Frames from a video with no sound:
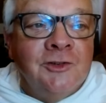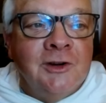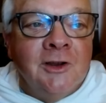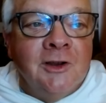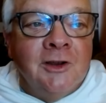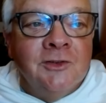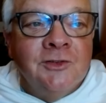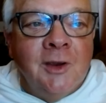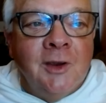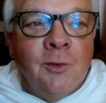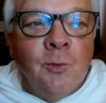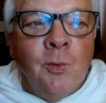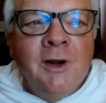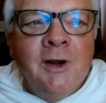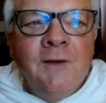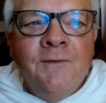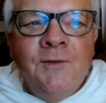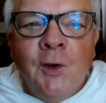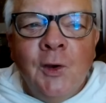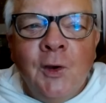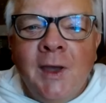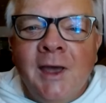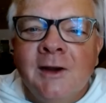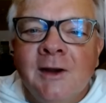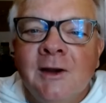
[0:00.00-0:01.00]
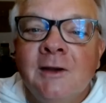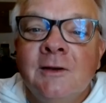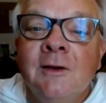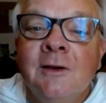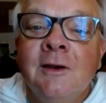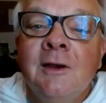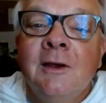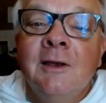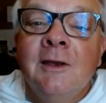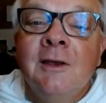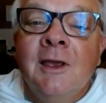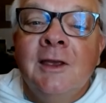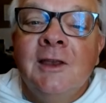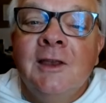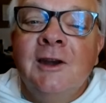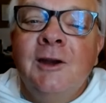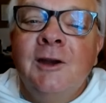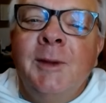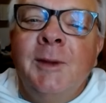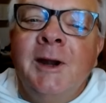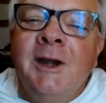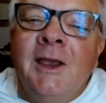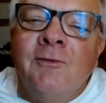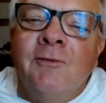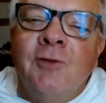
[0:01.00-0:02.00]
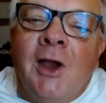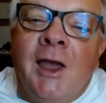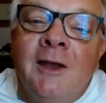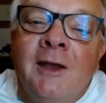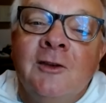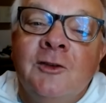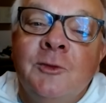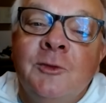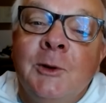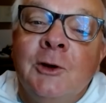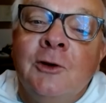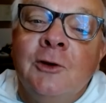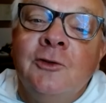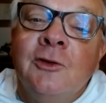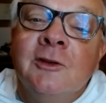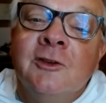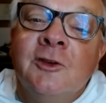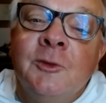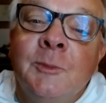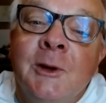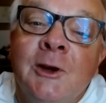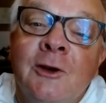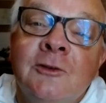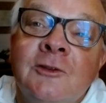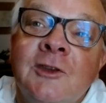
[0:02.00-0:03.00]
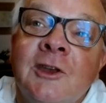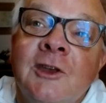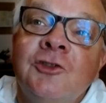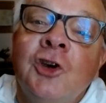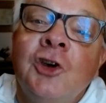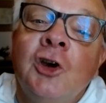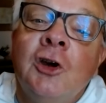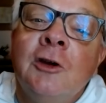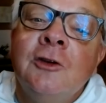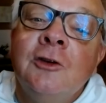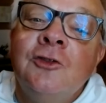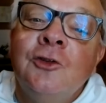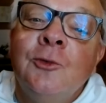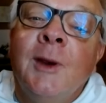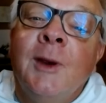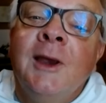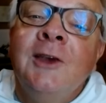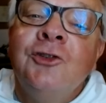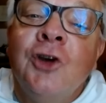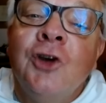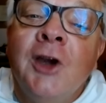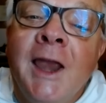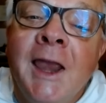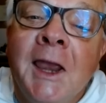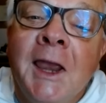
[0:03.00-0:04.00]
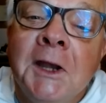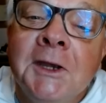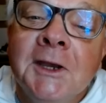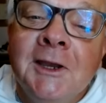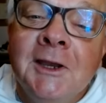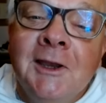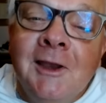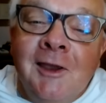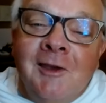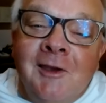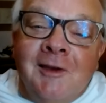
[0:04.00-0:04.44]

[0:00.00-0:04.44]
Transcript: And I'll say, what if you had anybody ever had a spiritual experience at church? Raise your hand.